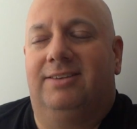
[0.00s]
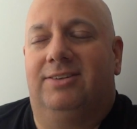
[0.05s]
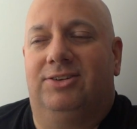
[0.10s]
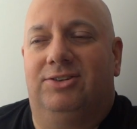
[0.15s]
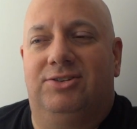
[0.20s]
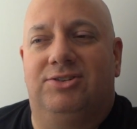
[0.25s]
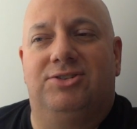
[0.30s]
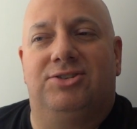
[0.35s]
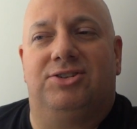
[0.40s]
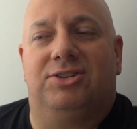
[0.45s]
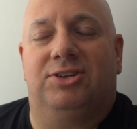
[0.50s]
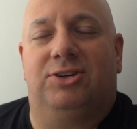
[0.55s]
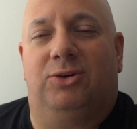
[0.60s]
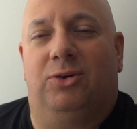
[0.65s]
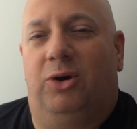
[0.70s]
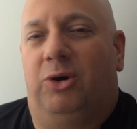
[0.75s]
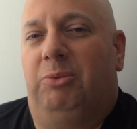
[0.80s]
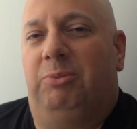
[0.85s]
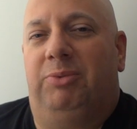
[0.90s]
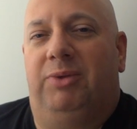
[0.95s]
They're usually
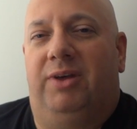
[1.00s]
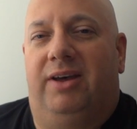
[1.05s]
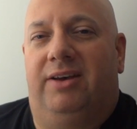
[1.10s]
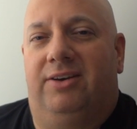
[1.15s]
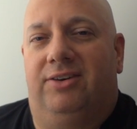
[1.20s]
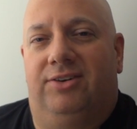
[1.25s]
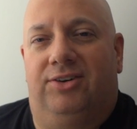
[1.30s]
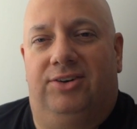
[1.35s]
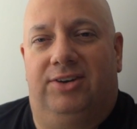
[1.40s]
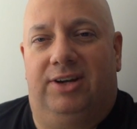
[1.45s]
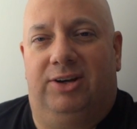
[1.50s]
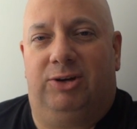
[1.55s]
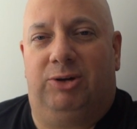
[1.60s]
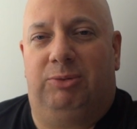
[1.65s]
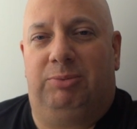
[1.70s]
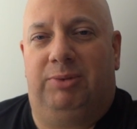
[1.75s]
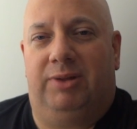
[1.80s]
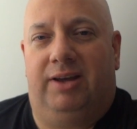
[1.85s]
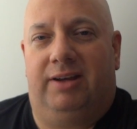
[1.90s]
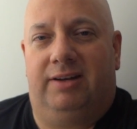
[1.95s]
chrome plated or
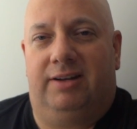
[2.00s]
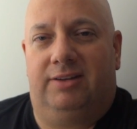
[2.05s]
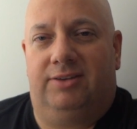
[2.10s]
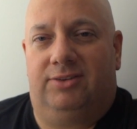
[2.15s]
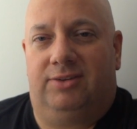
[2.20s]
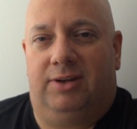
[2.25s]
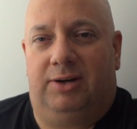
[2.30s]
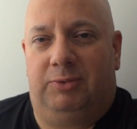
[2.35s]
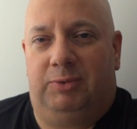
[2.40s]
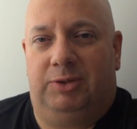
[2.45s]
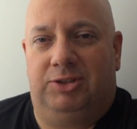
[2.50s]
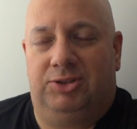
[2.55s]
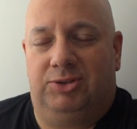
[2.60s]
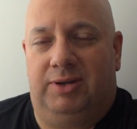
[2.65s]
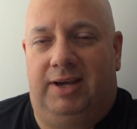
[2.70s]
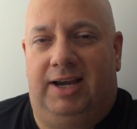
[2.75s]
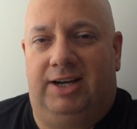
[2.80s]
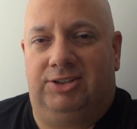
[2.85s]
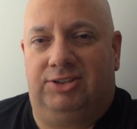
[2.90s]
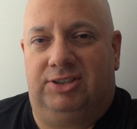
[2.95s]
nickel plated, so I don't want
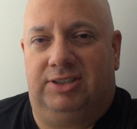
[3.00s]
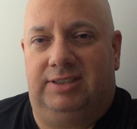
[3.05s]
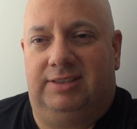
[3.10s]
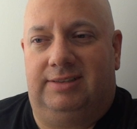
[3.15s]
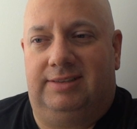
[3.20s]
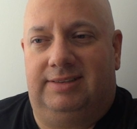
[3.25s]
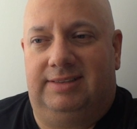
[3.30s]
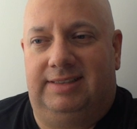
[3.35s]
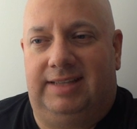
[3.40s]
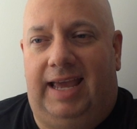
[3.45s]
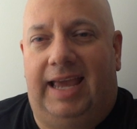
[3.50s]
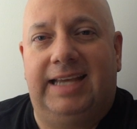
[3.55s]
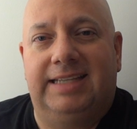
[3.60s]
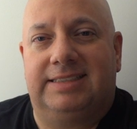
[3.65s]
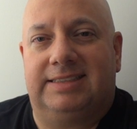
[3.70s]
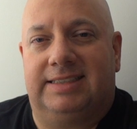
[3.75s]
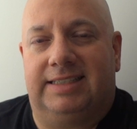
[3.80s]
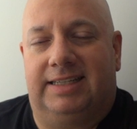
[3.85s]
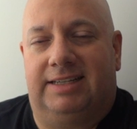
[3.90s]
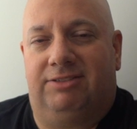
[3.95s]
you actually
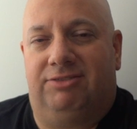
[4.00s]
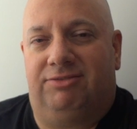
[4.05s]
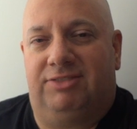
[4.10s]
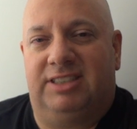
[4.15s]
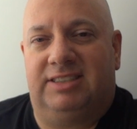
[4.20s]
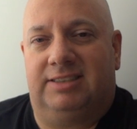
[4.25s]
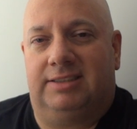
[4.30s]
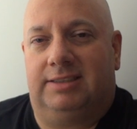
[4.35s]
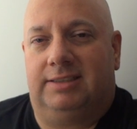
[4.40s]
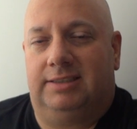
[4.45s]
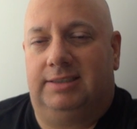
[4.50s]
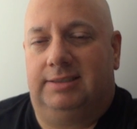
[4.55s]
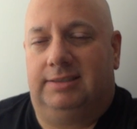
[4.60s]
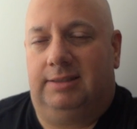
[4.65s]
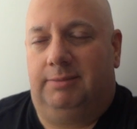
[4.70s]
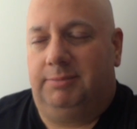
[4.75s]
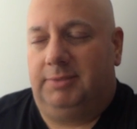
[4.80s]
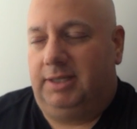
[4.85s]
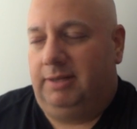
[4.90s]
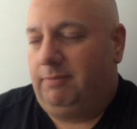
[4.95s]
tasting physically
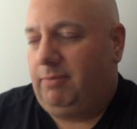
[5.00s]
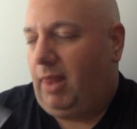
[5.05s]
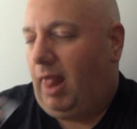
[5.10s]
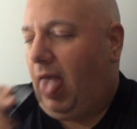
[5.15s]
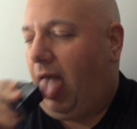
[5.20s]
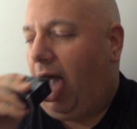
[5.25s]
something.